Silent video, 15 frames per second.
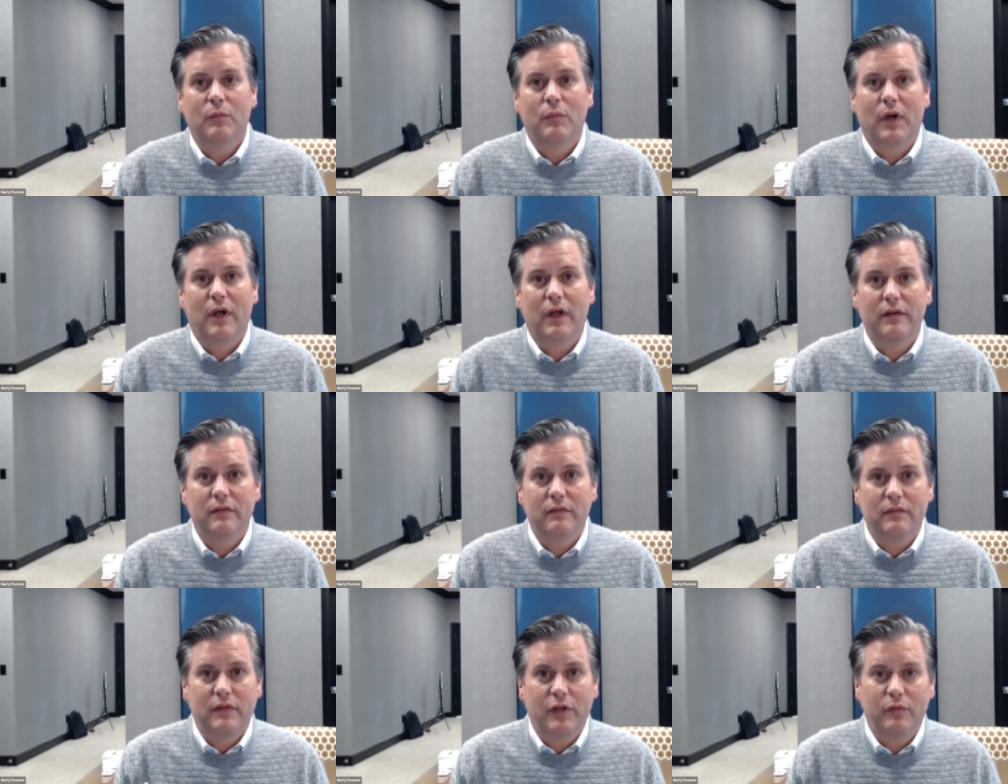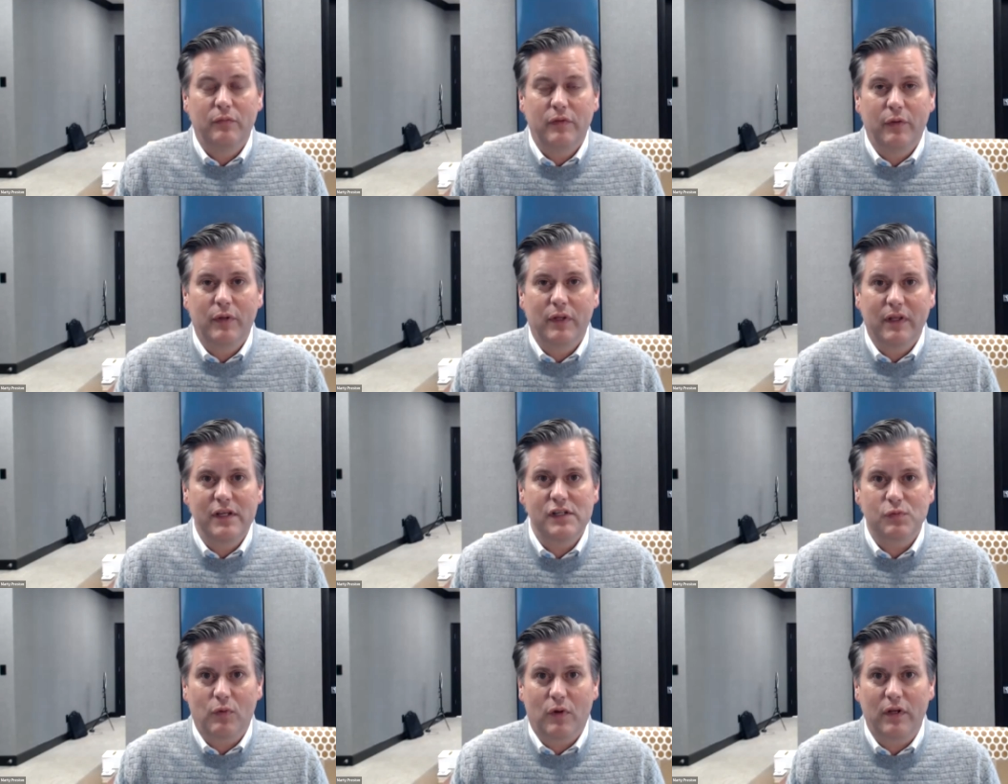But you you at
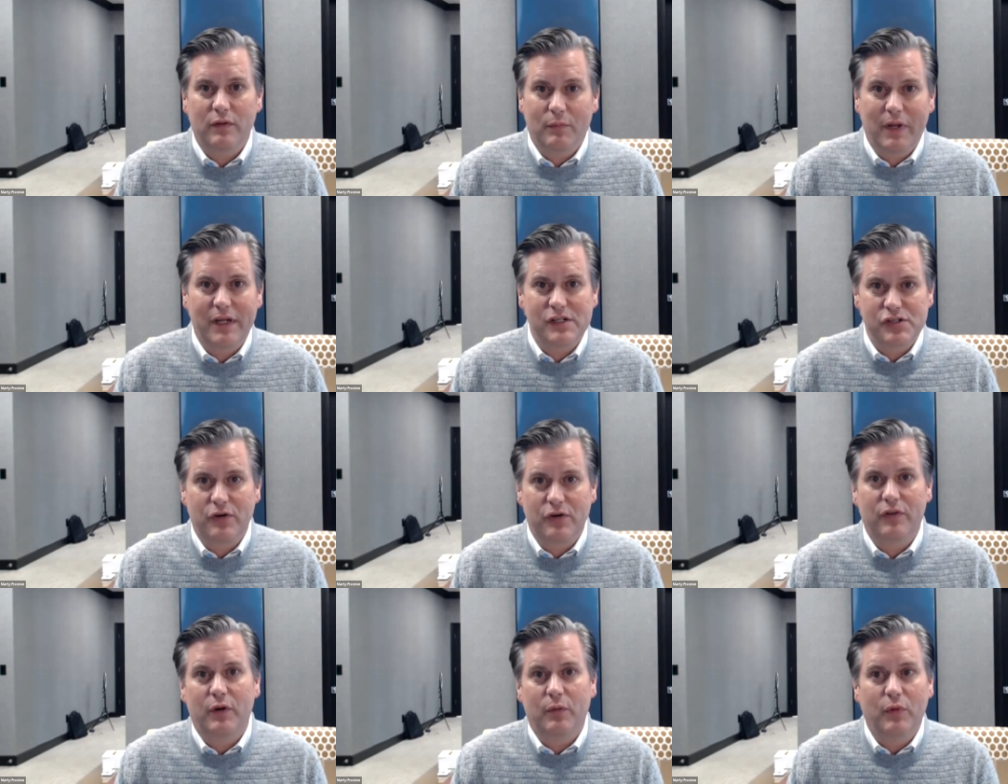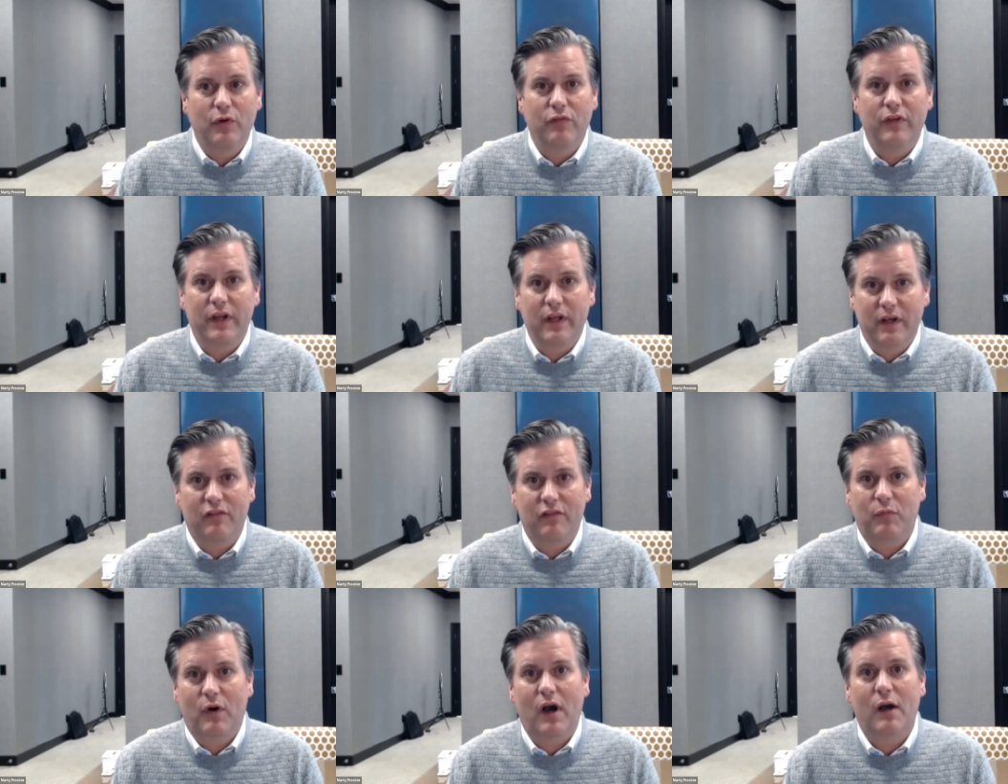least want to make sure they're moving
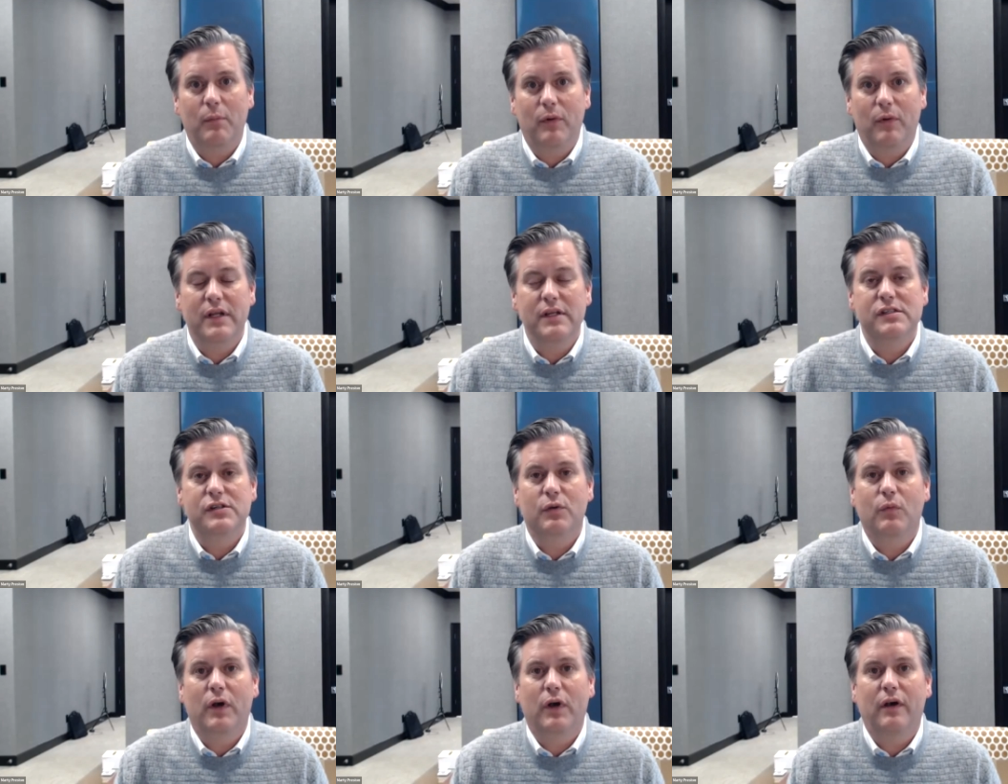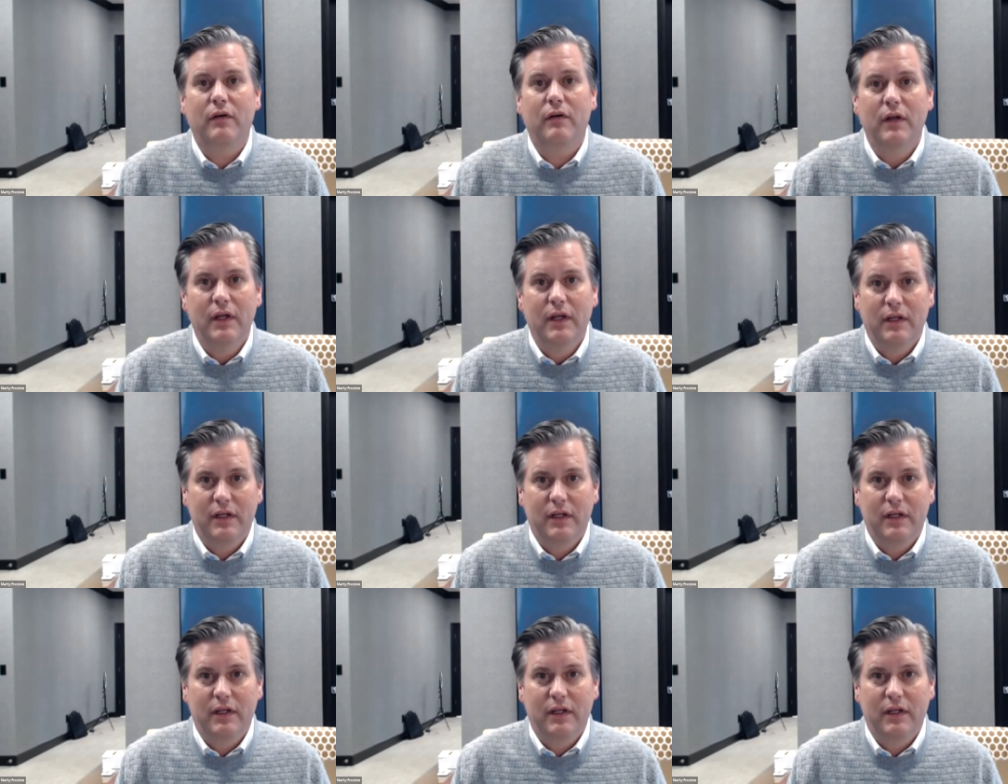enough properties to where